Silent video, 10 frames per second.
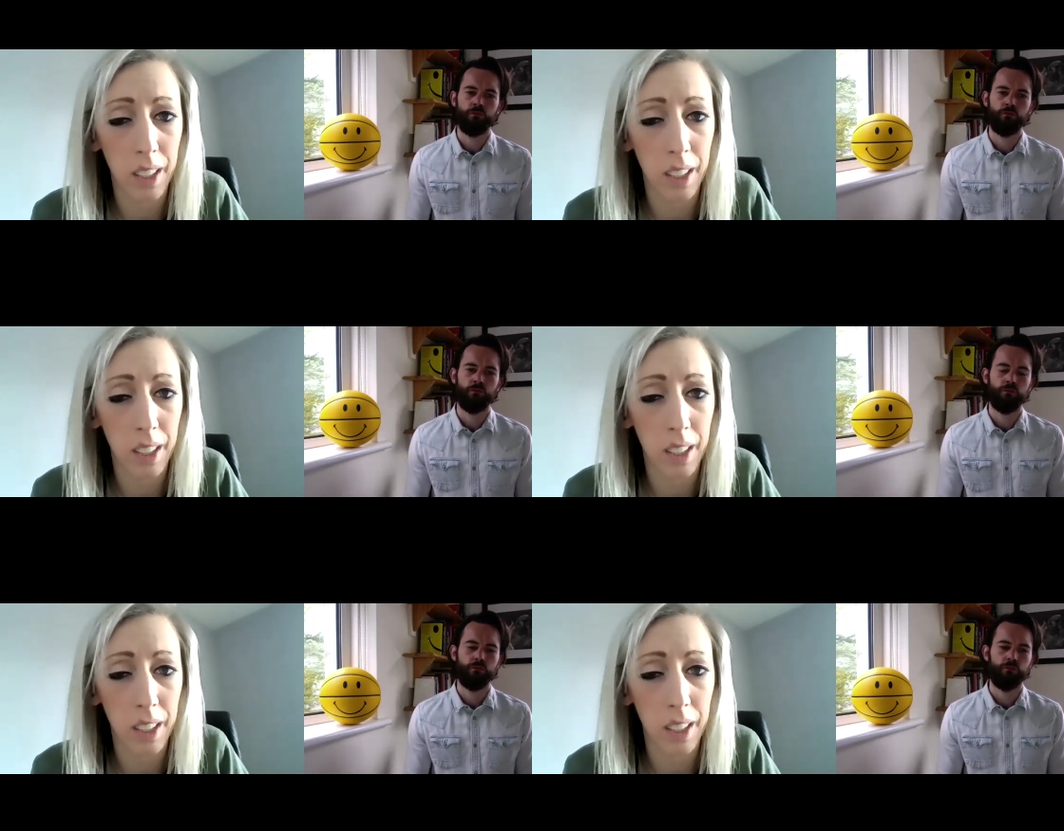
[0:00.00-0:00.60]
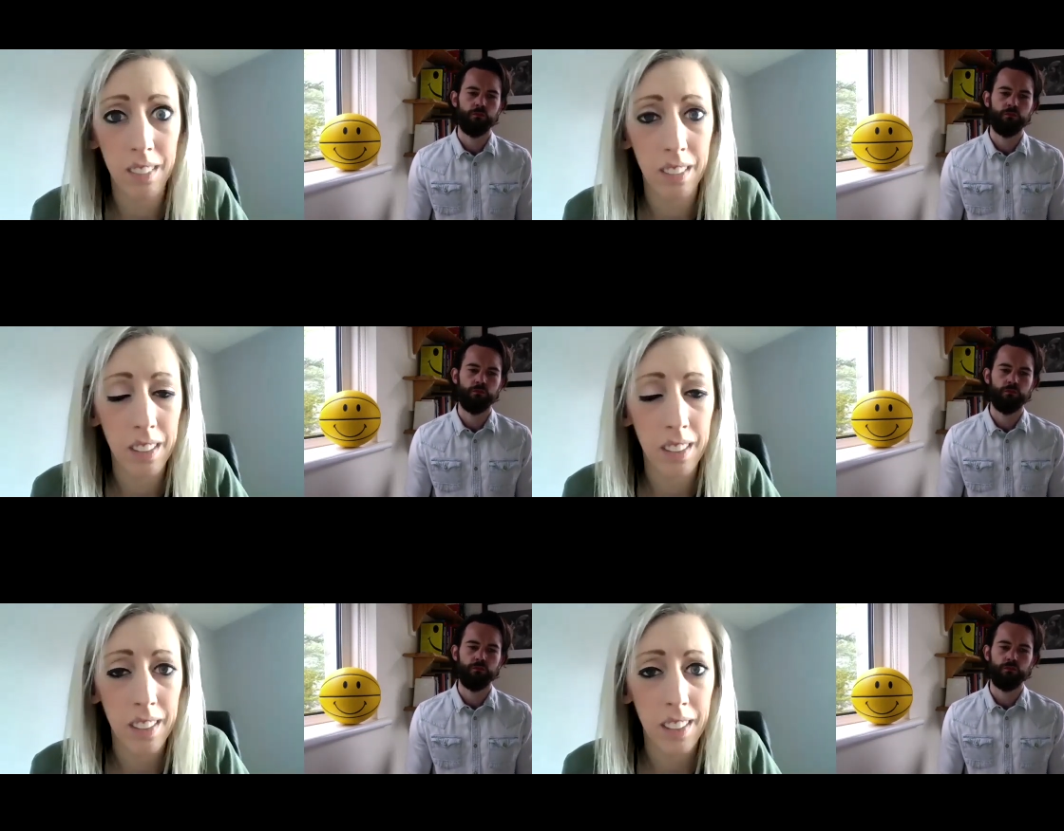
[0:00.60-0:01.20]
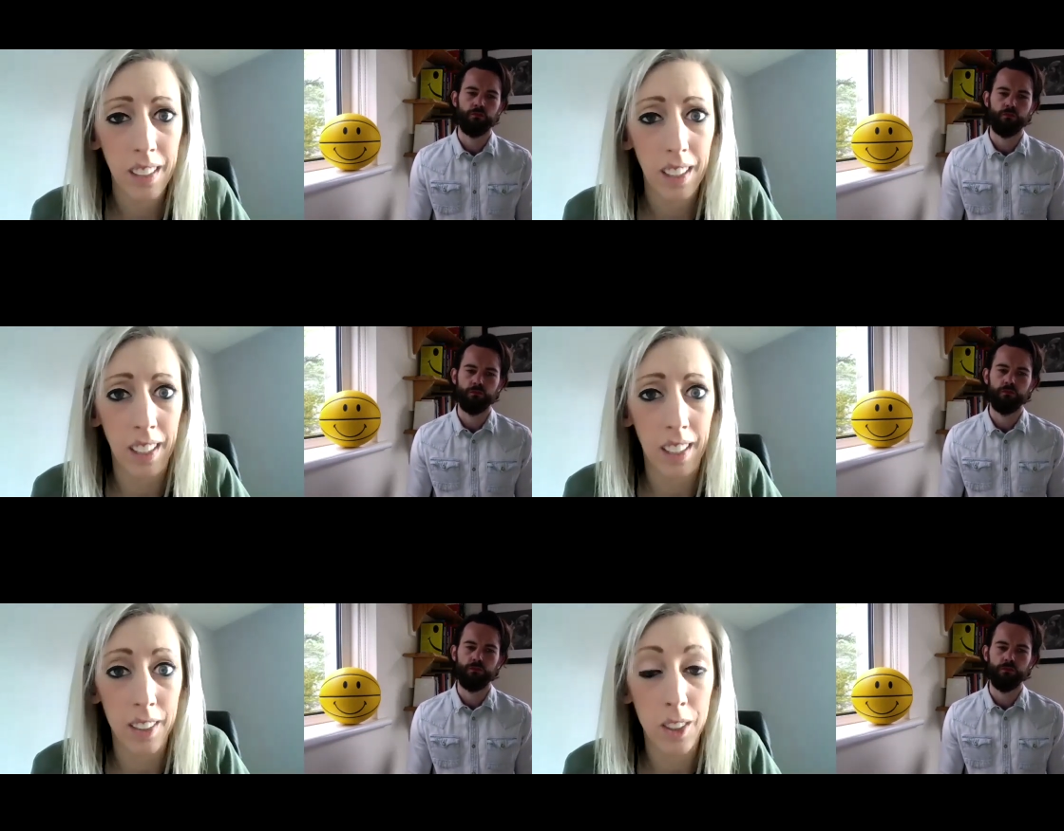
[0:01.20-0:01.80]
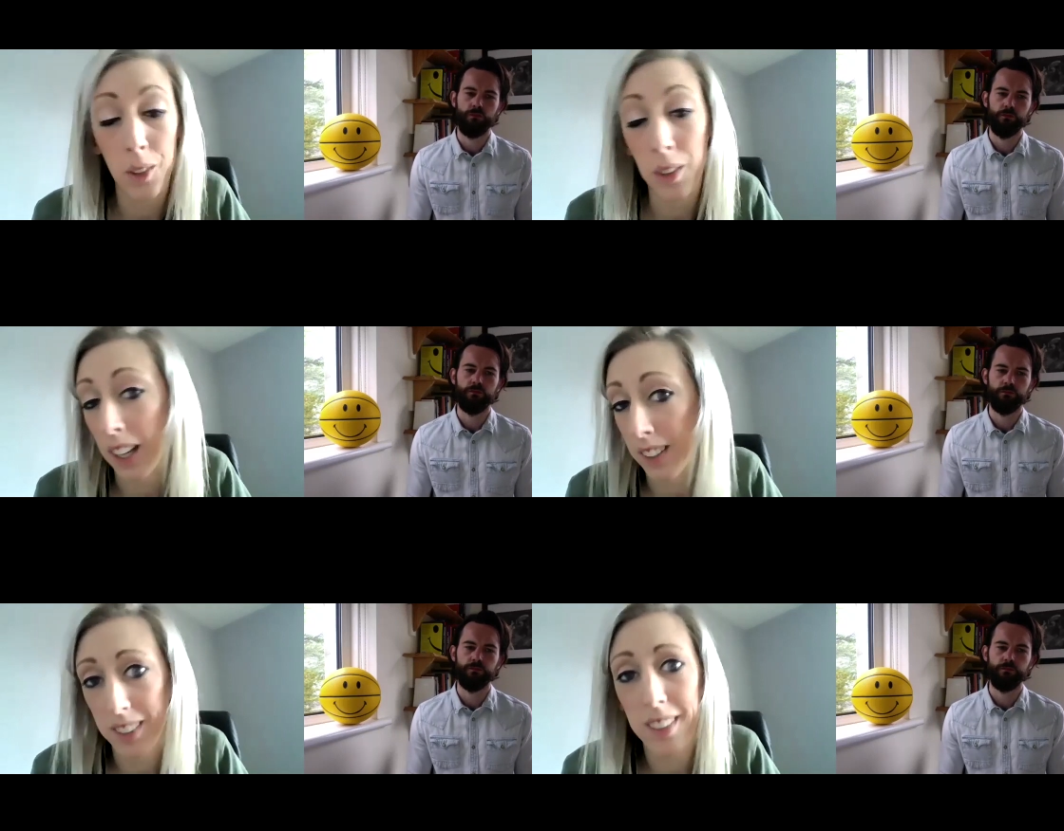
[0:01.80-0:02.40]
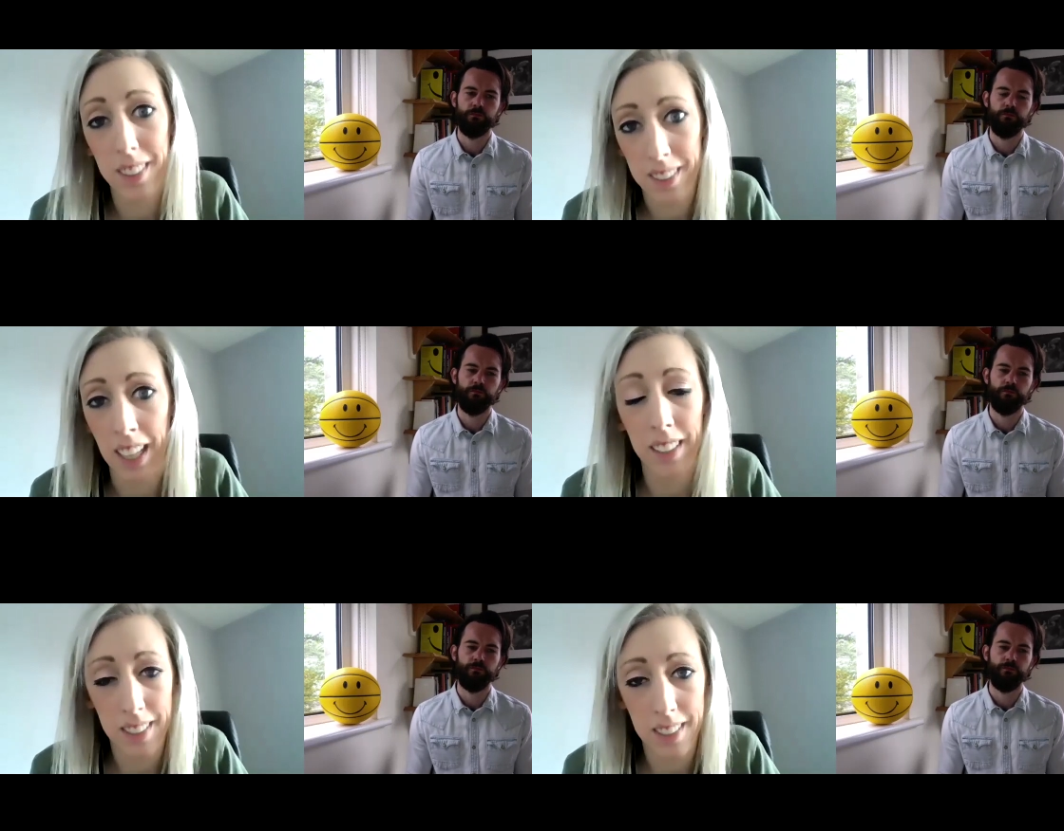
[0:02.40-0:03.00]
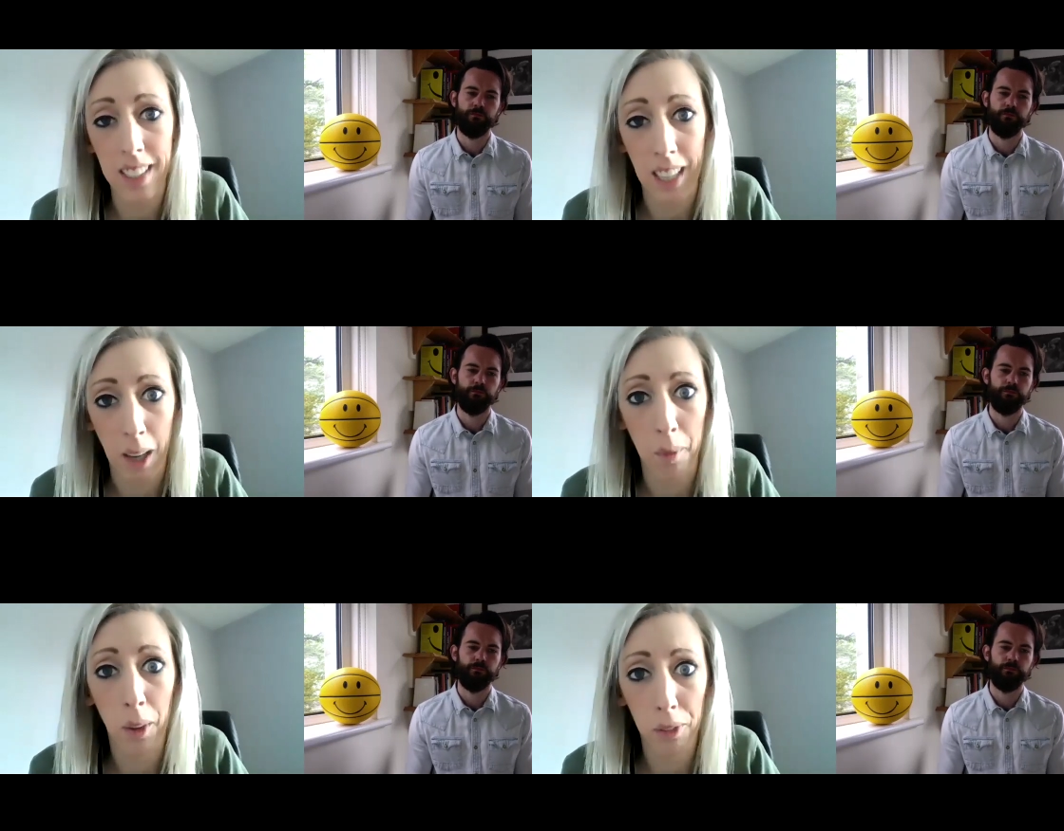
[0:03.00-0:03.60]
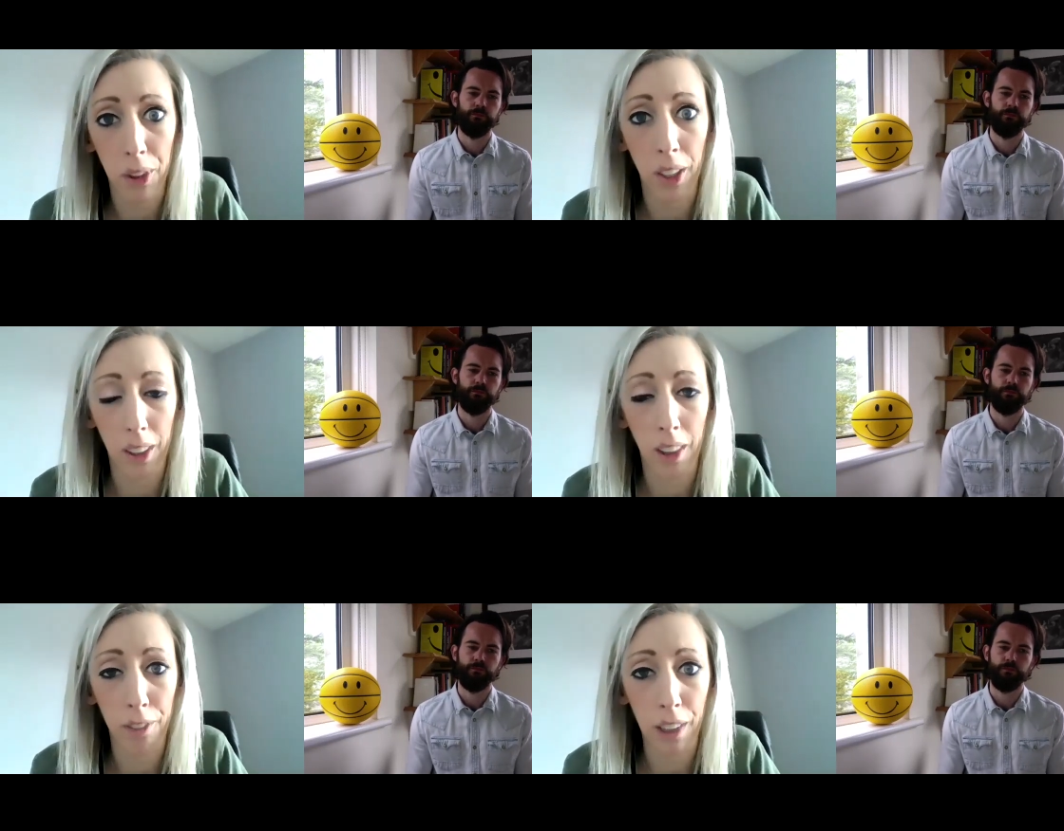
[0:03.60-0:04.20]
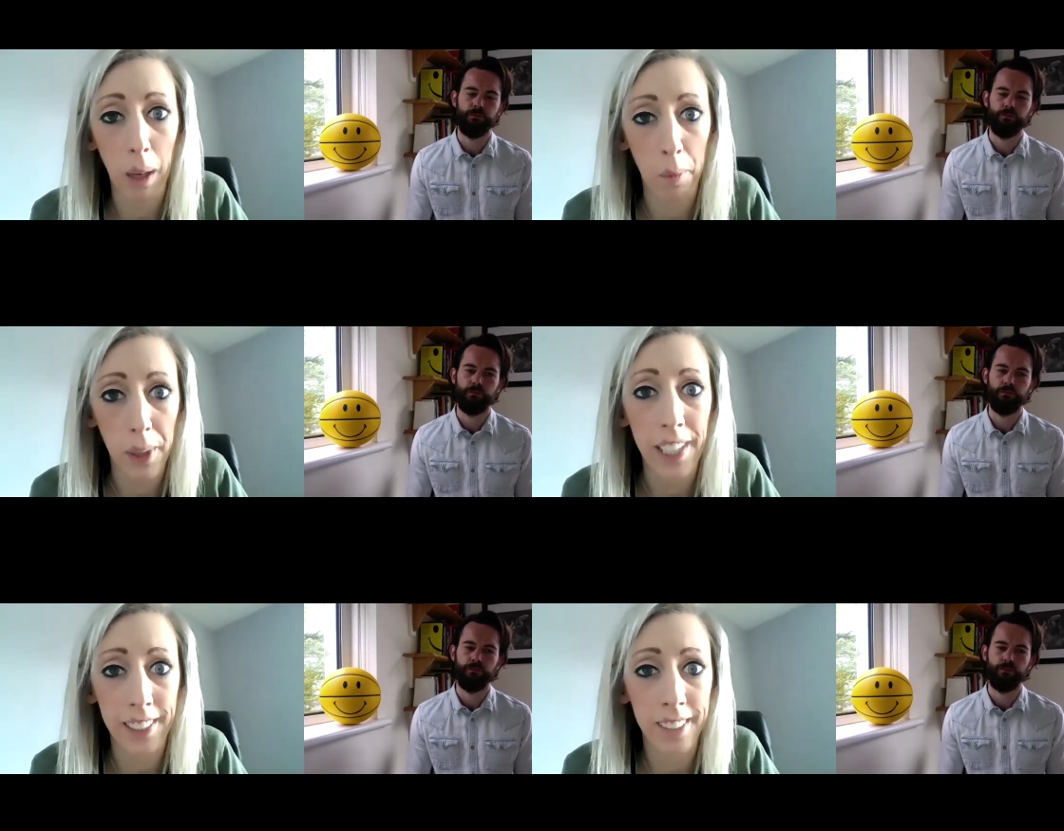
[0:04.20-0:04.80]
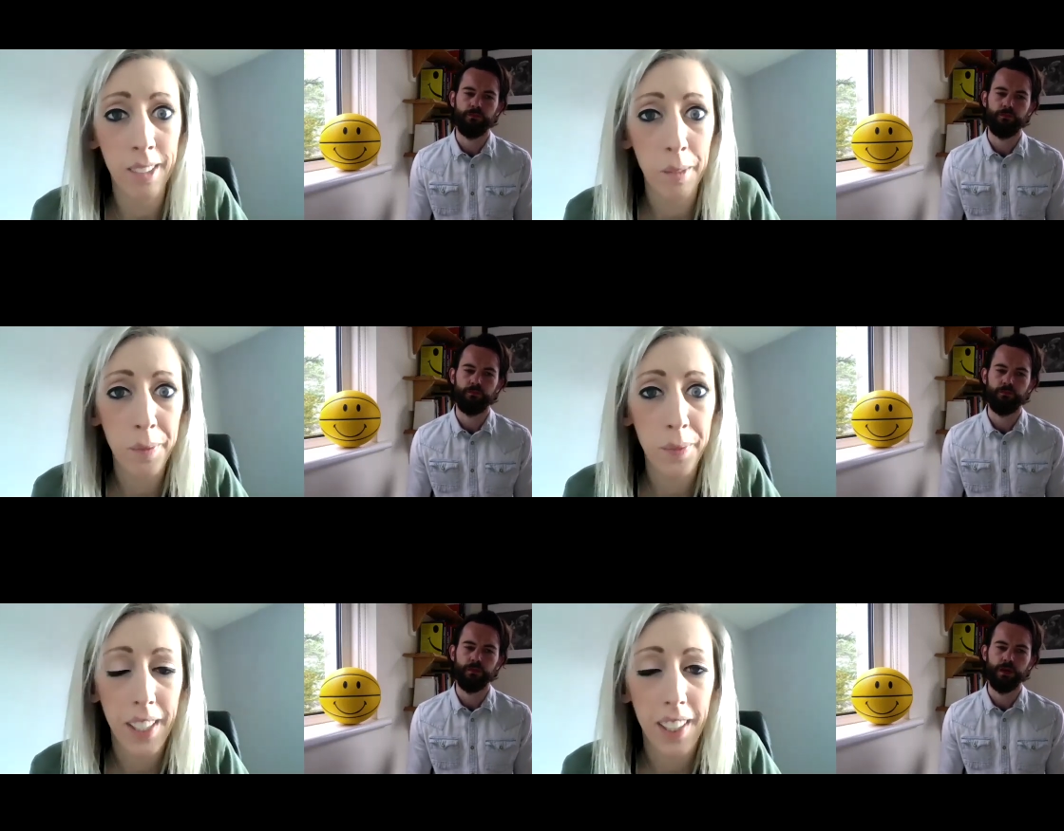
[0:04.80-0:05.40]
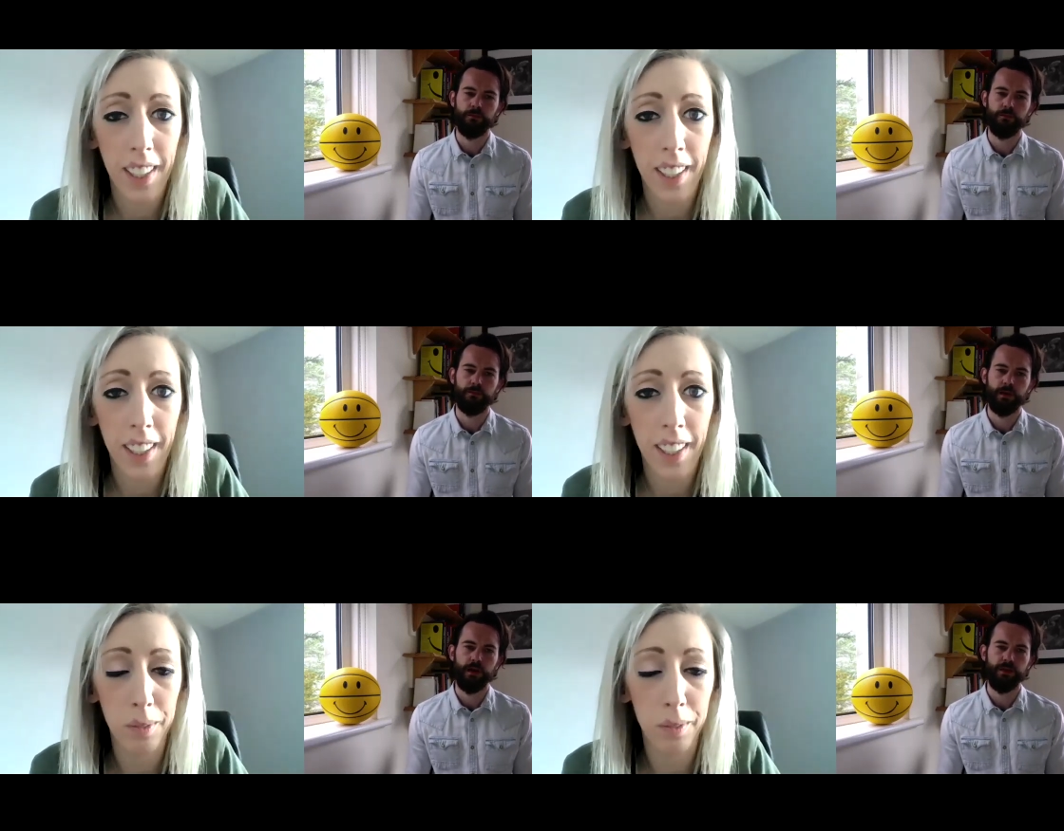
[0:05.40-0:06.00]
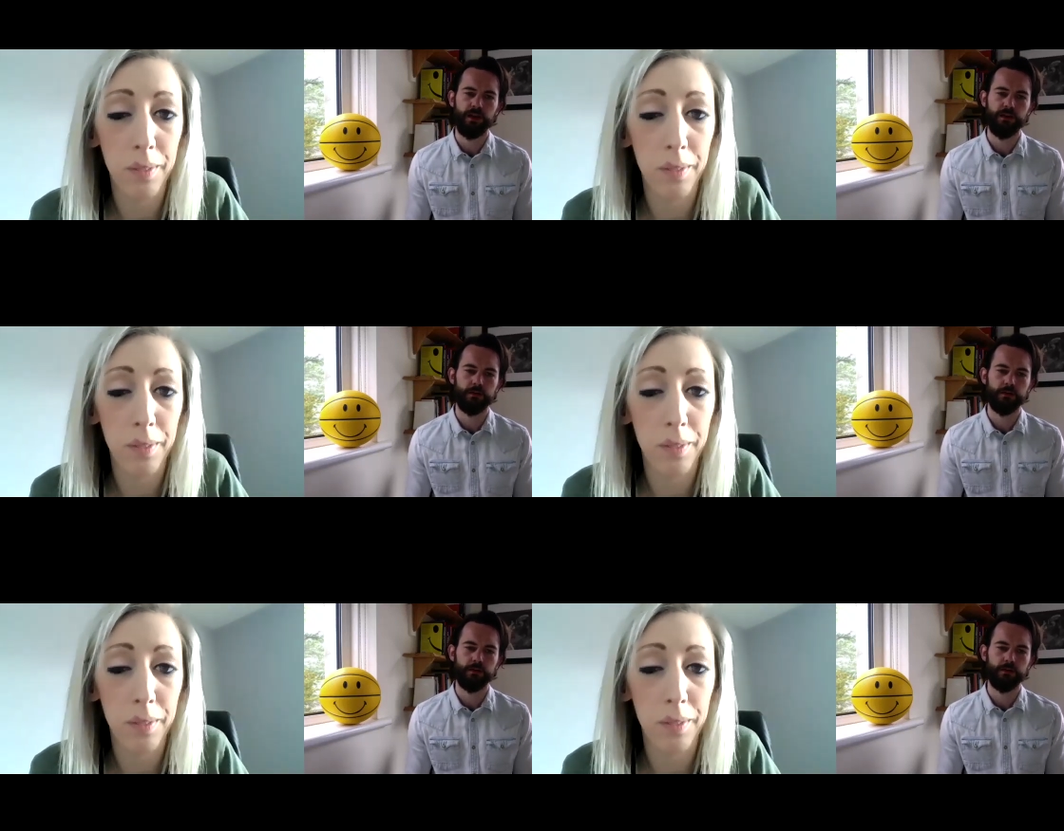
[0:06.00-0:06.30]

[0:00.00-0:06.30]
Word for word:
Speaker 1: uh, with pain uh, so that's that's the aim of the, the fetal pain.
Speaker 2: Yeah. Uh, I, think,